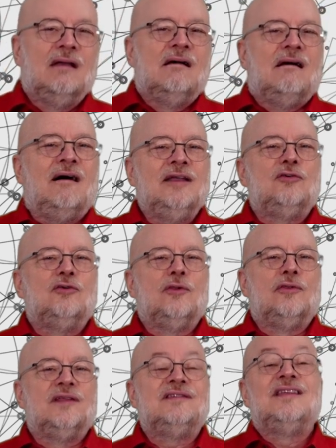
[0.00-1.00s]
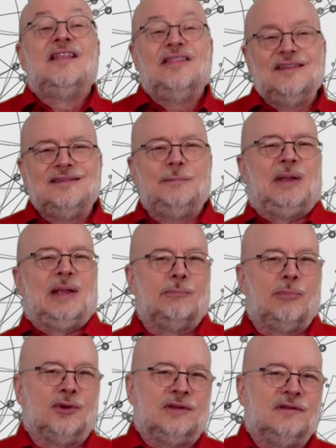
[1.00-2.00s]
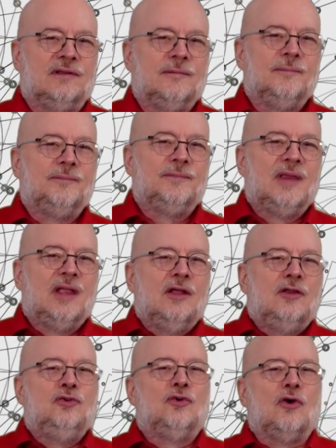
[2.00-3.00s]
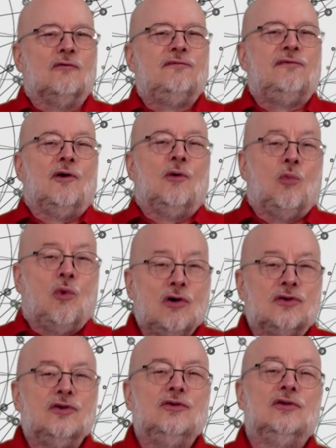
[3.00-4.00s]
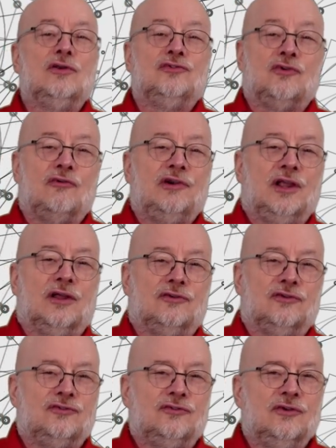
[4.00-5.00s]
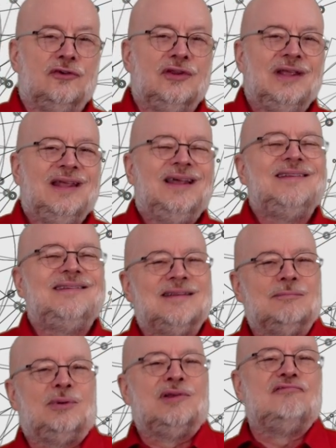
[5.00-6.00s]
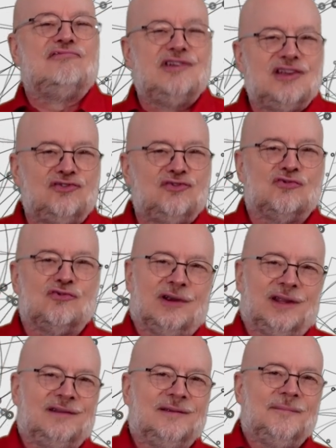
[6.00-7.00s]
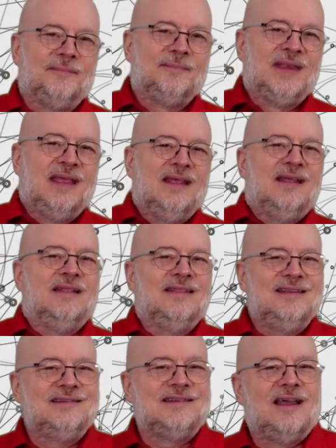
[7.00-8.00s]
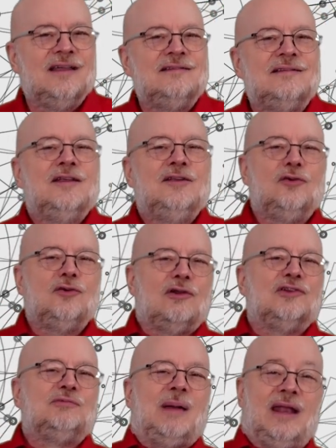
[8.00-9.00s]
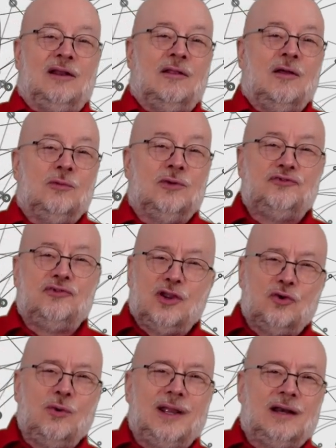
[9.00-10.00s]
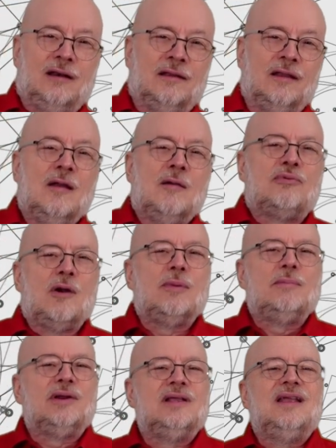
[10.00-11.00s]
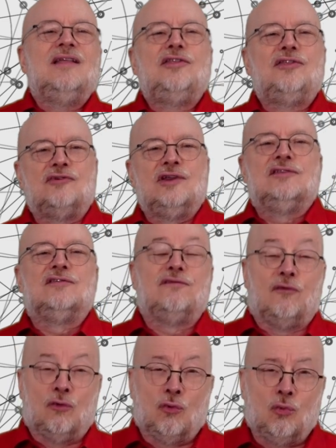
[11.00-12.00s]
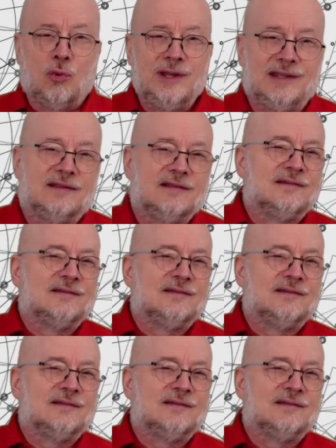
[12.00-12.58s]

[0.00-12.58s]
I call this the tipping point. You confirm what Google has already understood and simply reassure it. In this case, your knowledge panel will trigger quickly, probably in three to four weeks.